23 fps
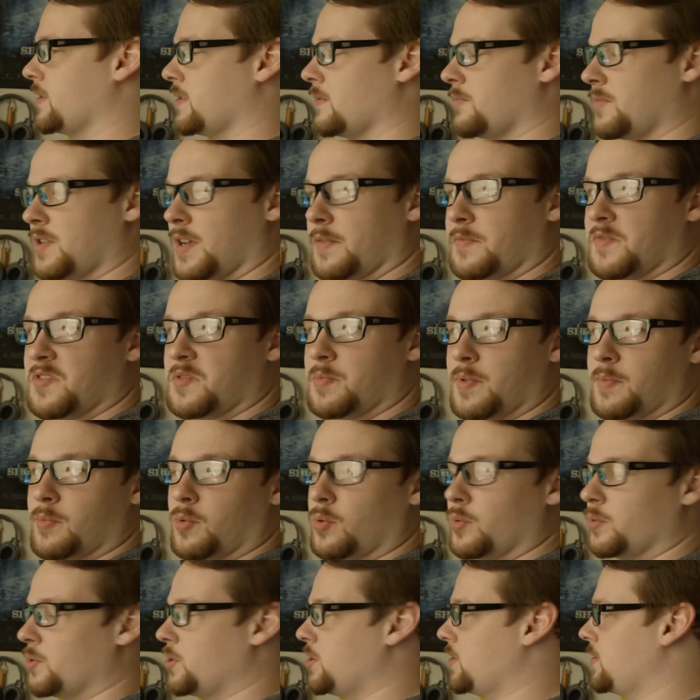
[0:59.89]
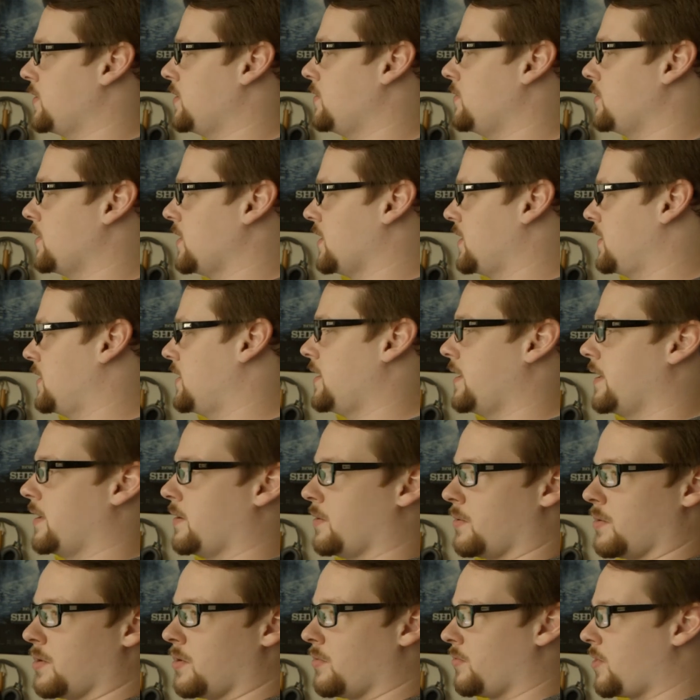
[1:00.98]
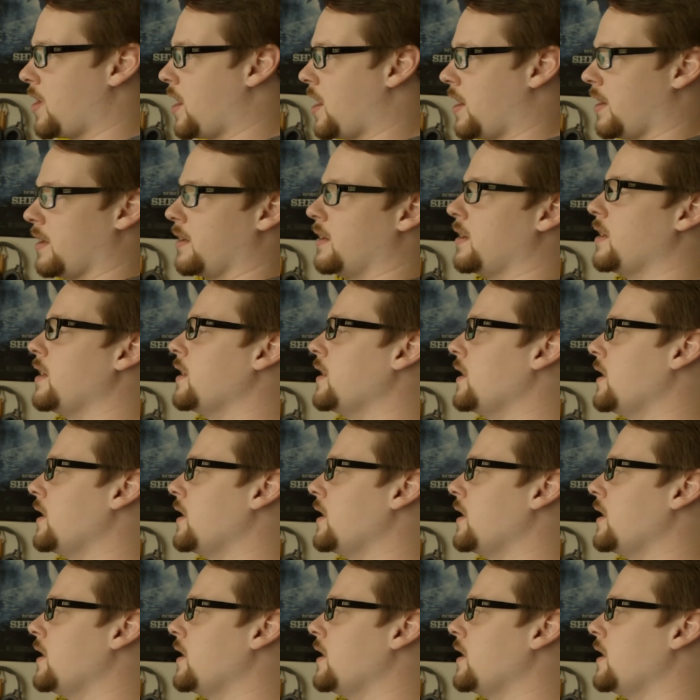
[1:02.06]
Sometimes people will just use a stick or a rod